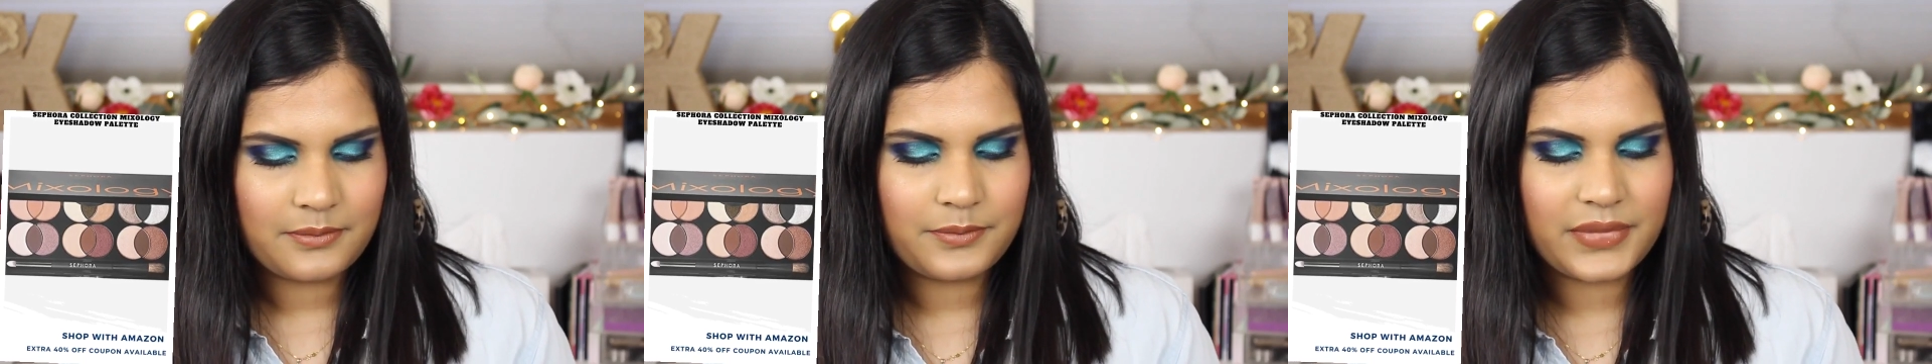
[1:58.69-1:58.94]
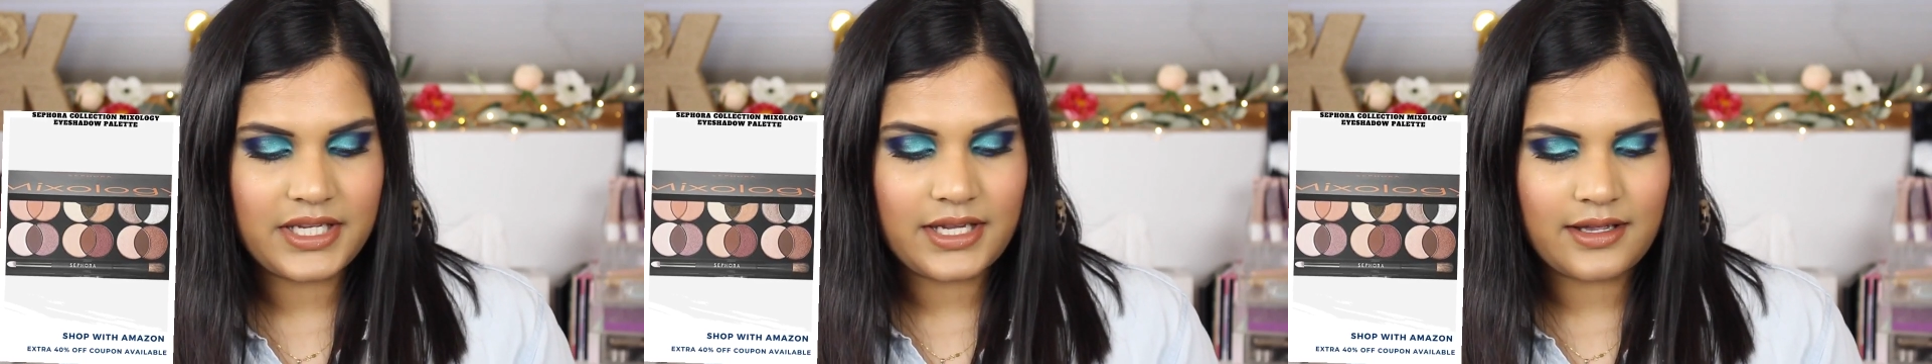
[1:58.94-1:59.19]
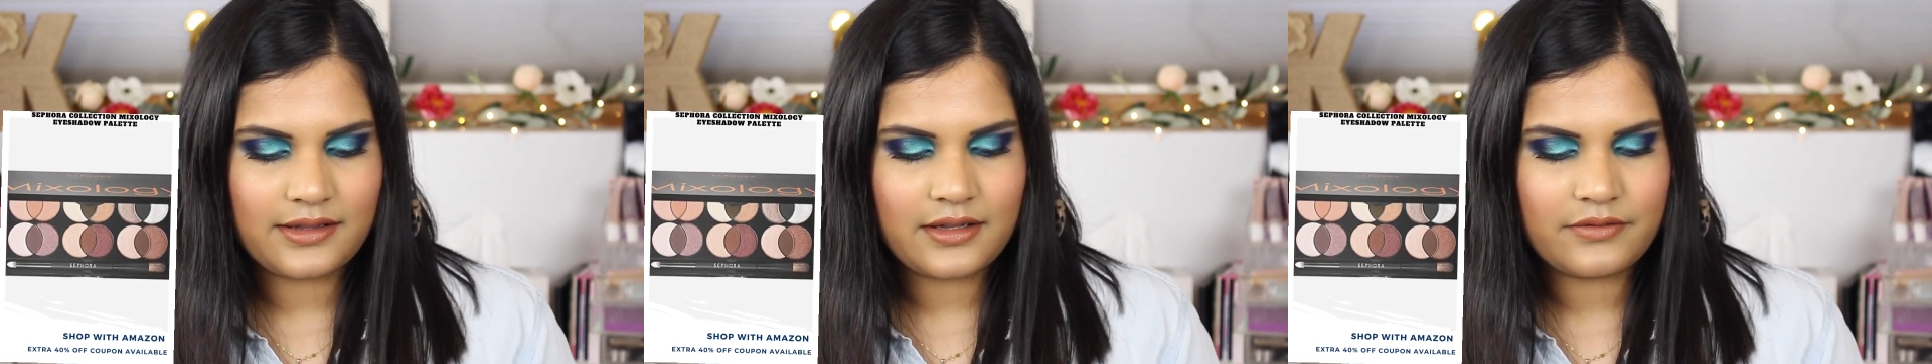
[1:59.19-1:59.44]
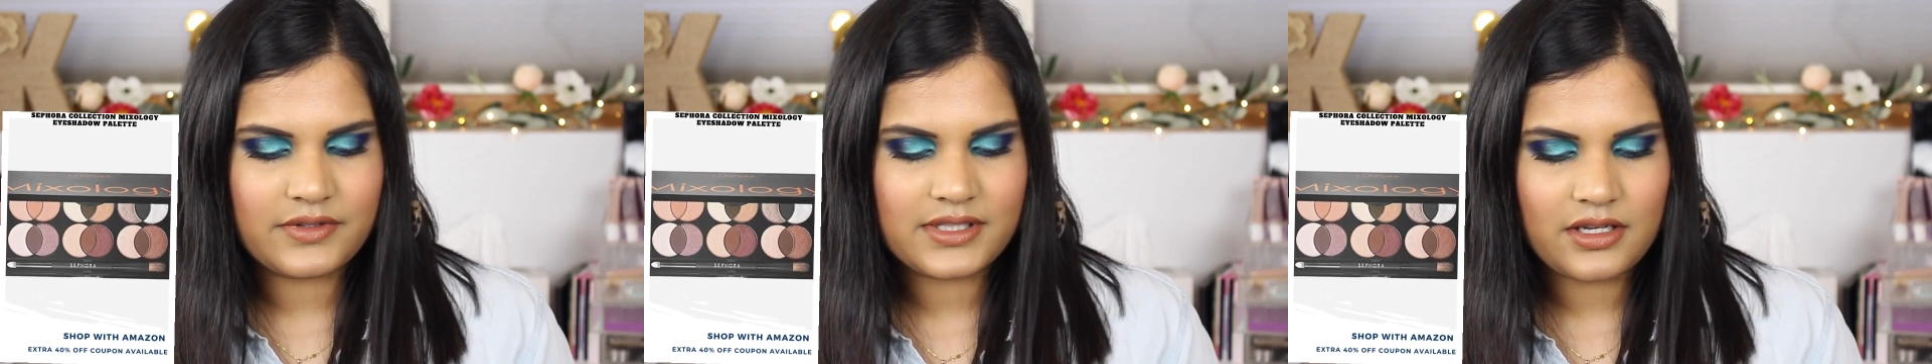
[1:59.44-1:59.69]
But yeah,
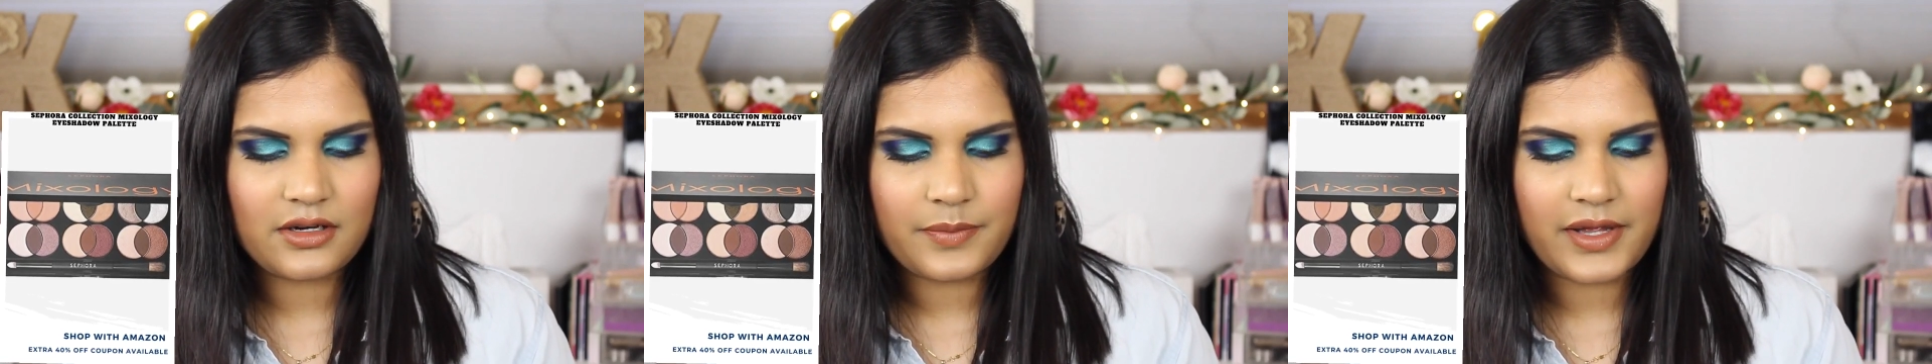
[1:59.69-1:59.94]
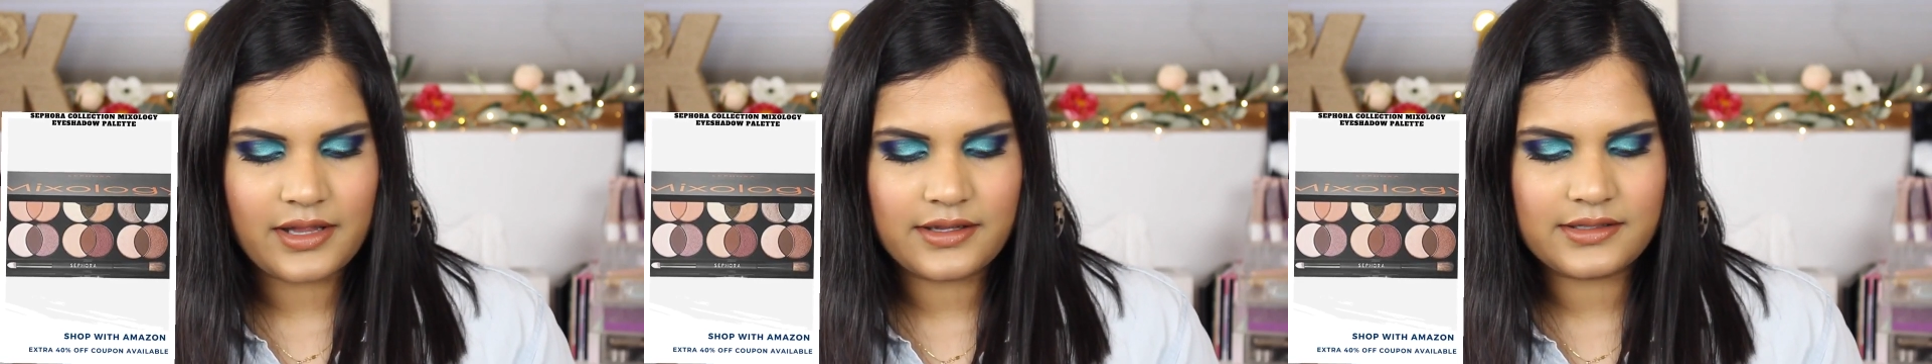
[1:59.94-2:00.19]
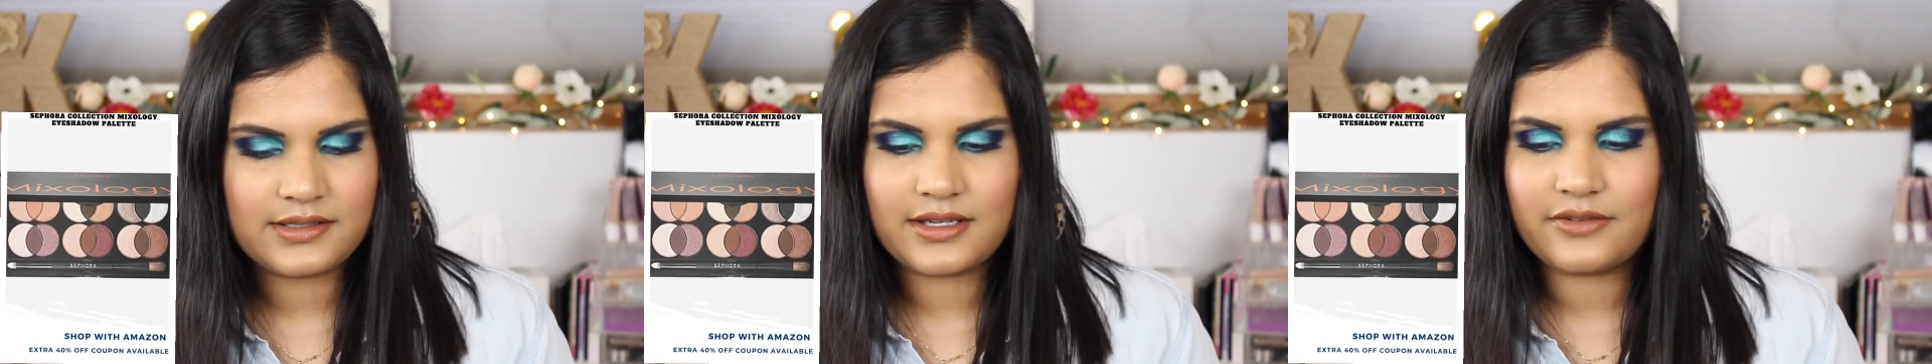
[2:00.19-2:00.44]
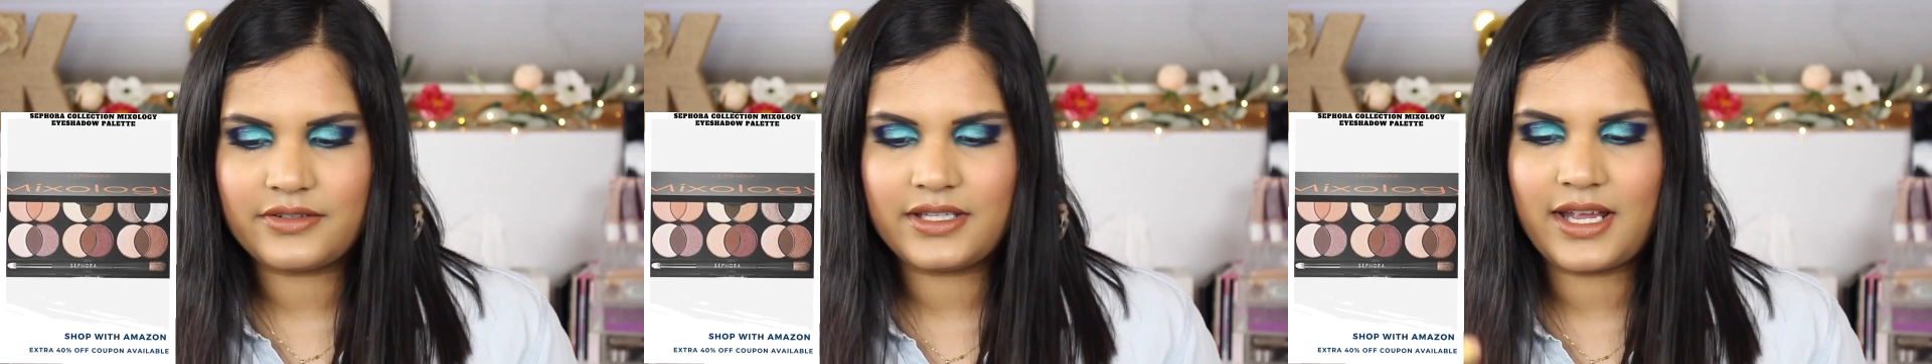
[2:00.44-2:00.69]
that Viseart palette
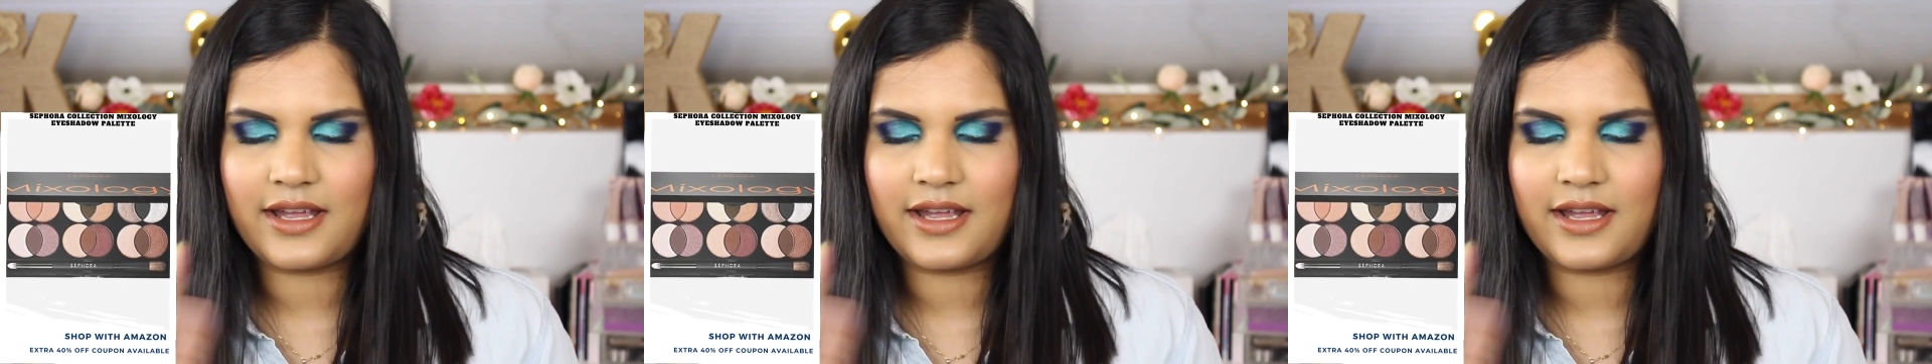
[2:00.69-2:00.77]
definitely